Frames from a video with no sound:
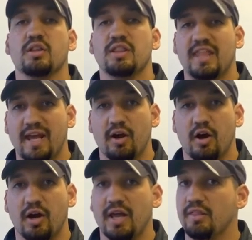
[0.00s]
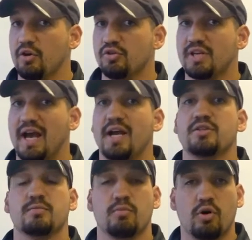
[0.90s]
They are. And those
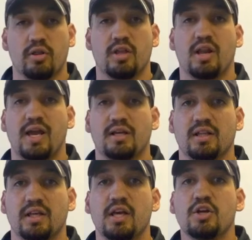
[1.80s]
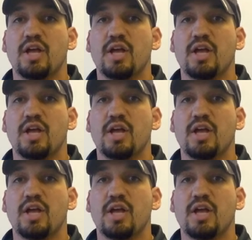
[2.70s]
guys, more than likely,